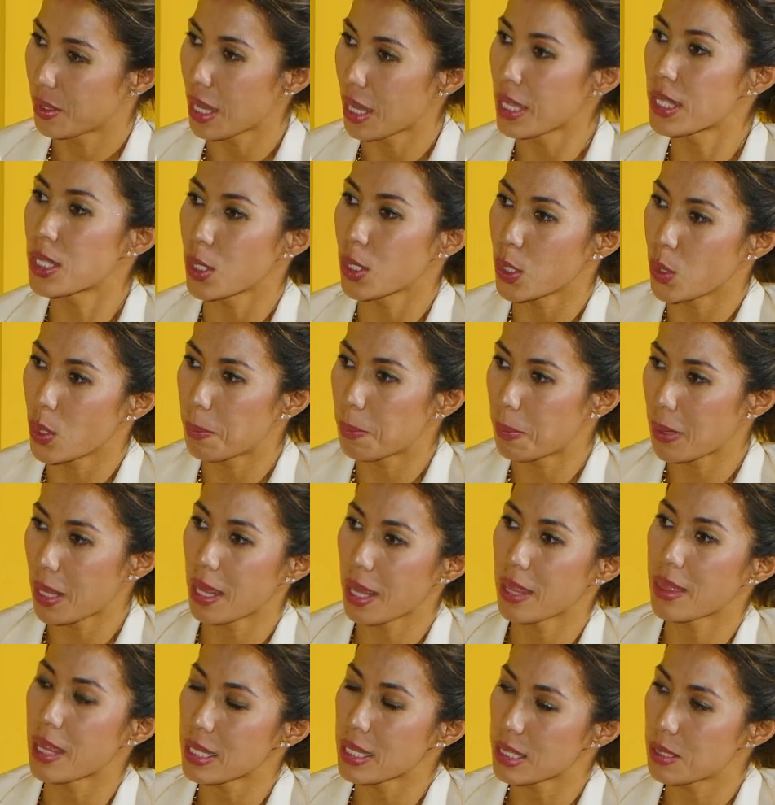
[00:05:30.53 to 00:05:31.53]
And so you
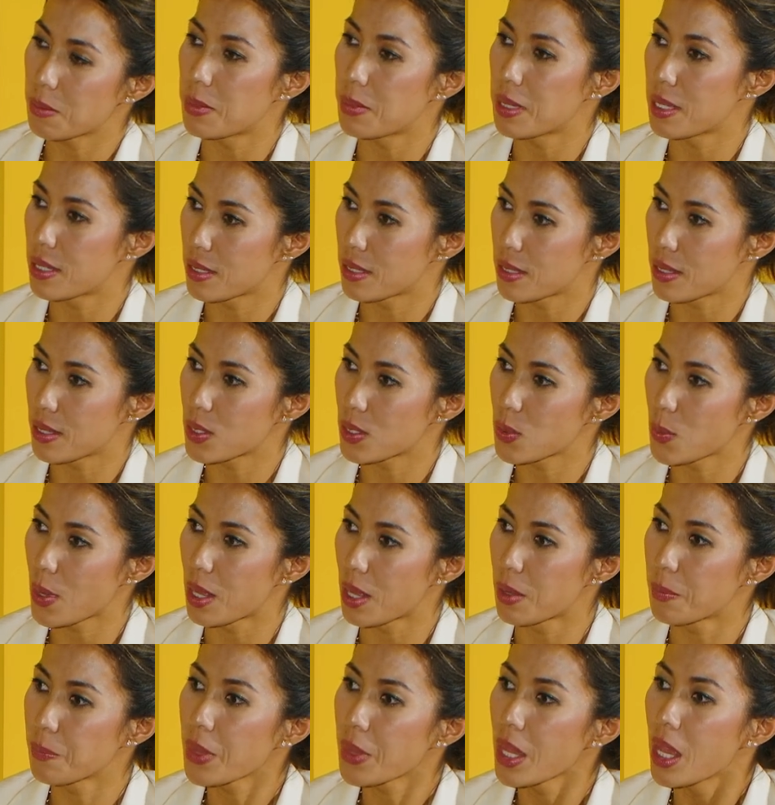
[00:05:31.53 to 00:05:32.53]
apply that to business as
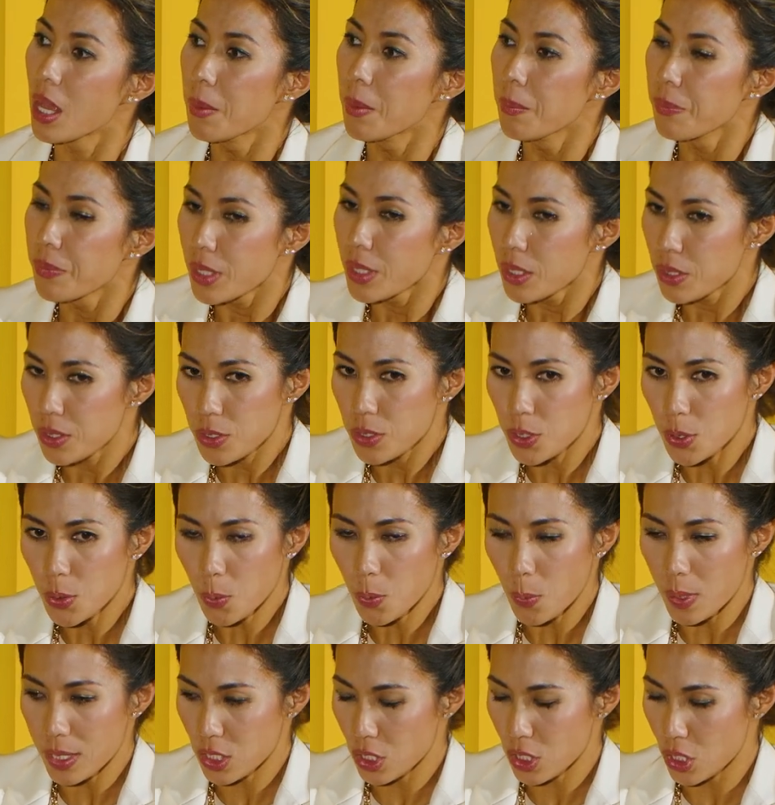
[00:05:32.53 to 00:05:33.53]
well. Two
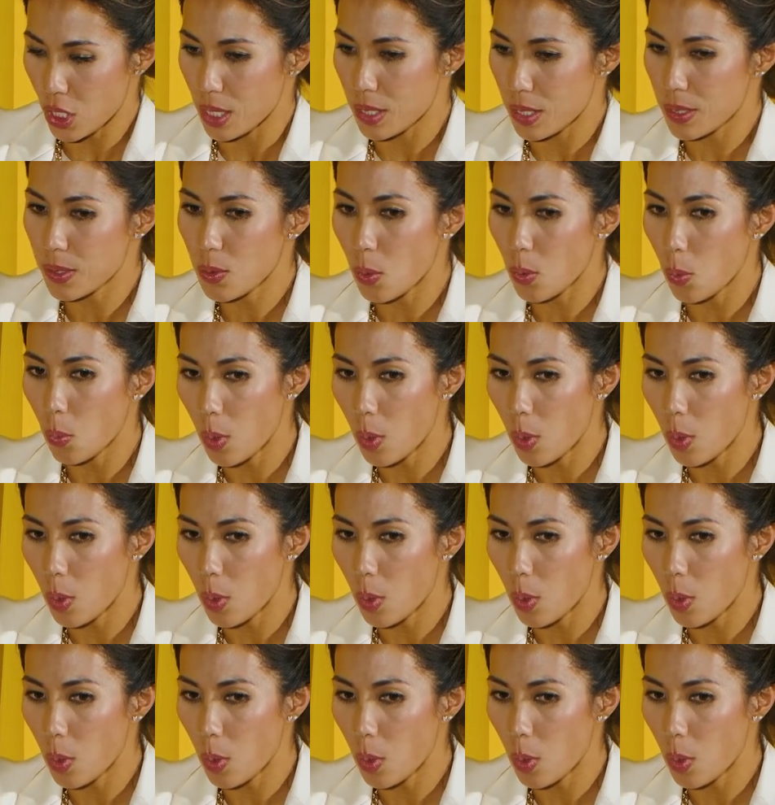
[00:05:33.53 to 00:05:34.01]
questions.